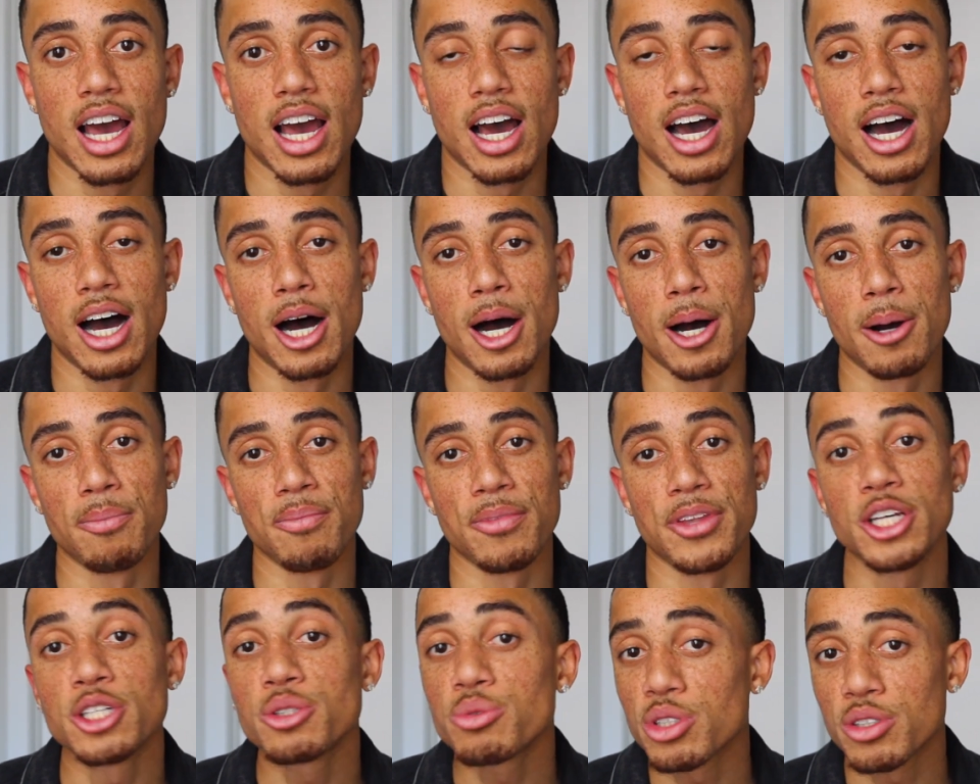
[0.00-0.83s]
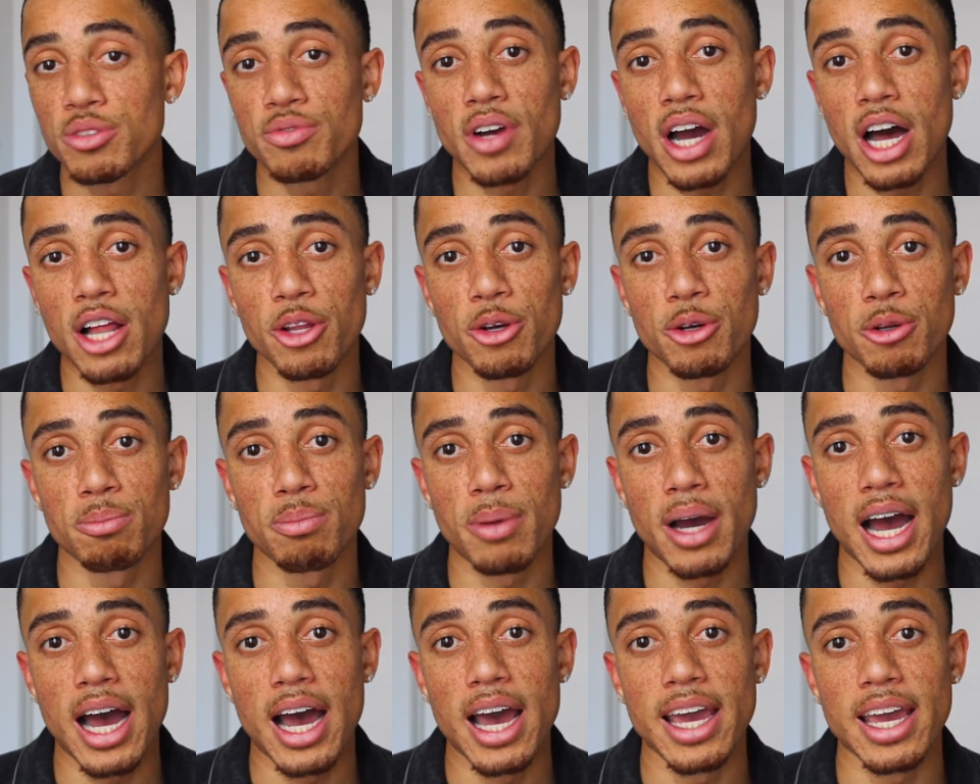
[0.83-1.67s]
Um, this was followed
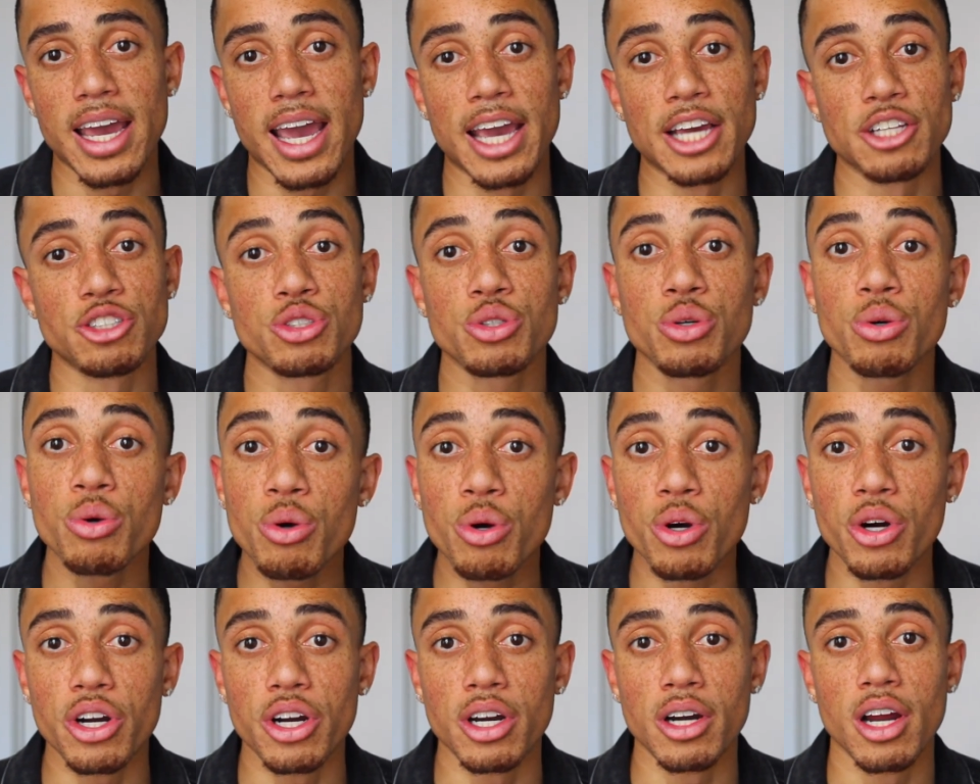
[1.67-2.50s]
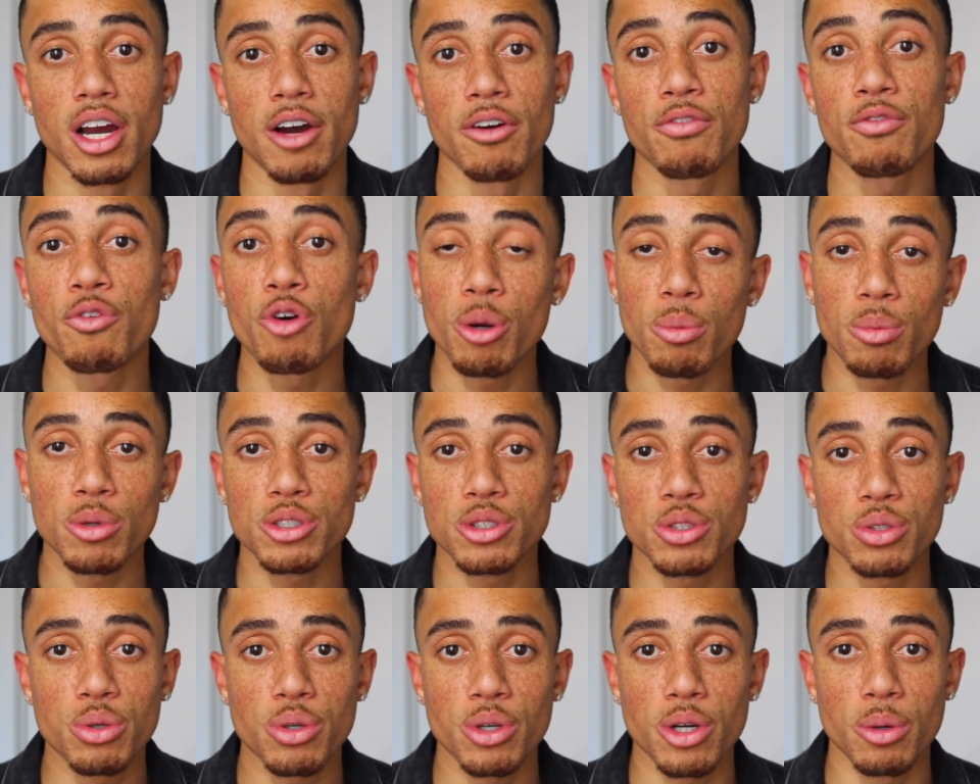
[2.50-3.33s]
by a tour, a
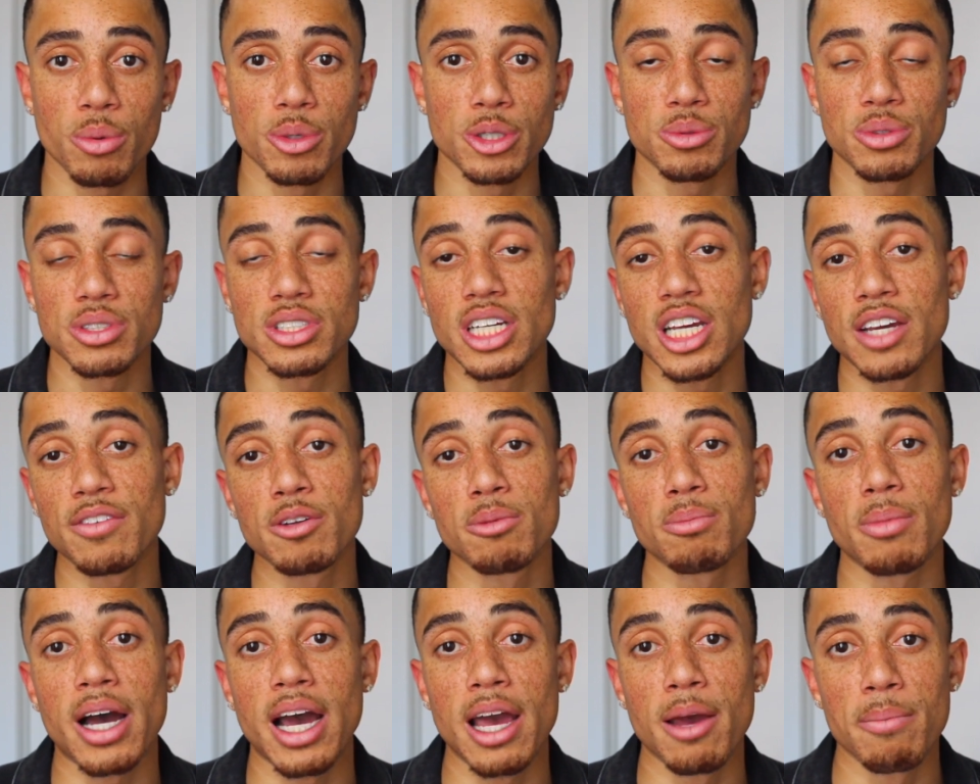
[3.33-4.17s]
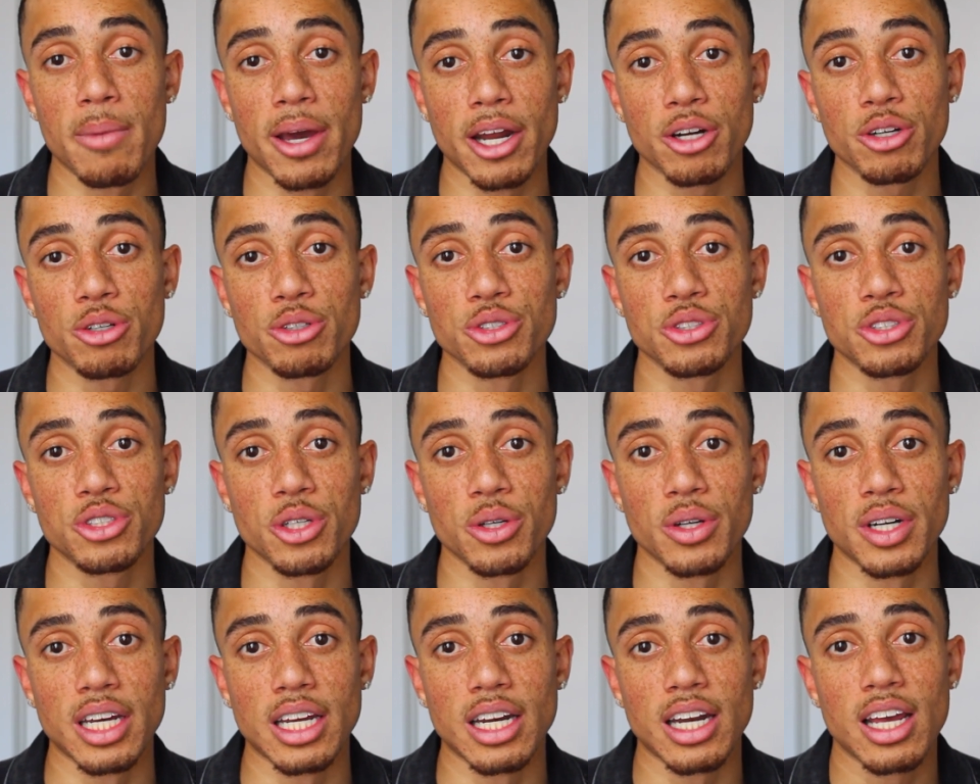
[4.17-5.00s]
formal tour, which was given by a medical
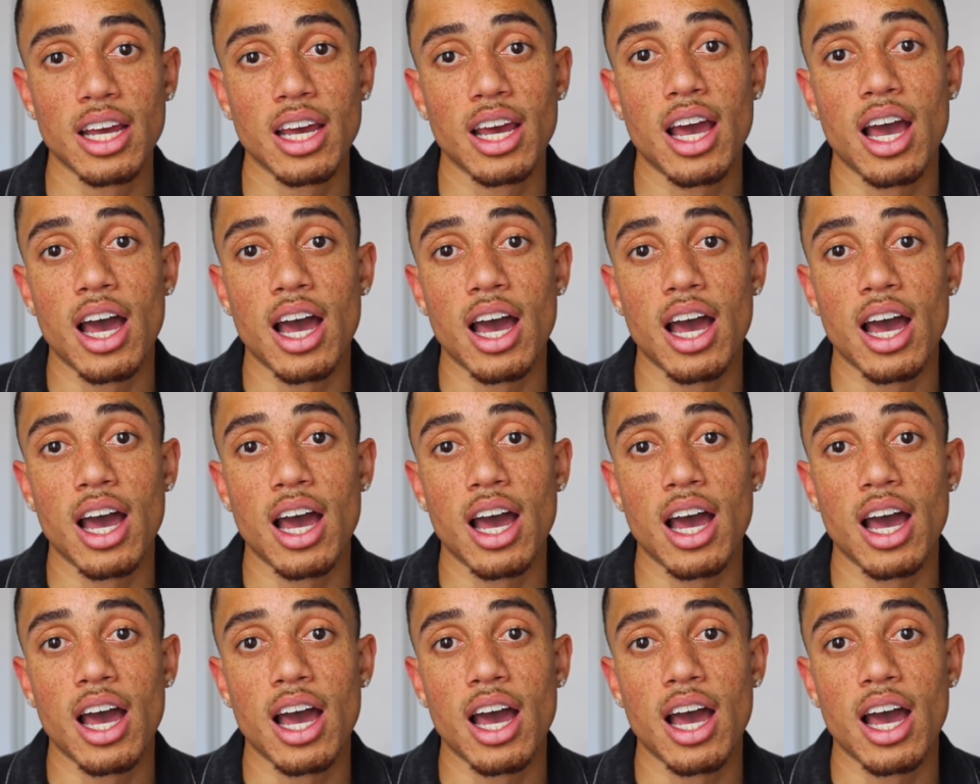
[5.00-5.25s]
student,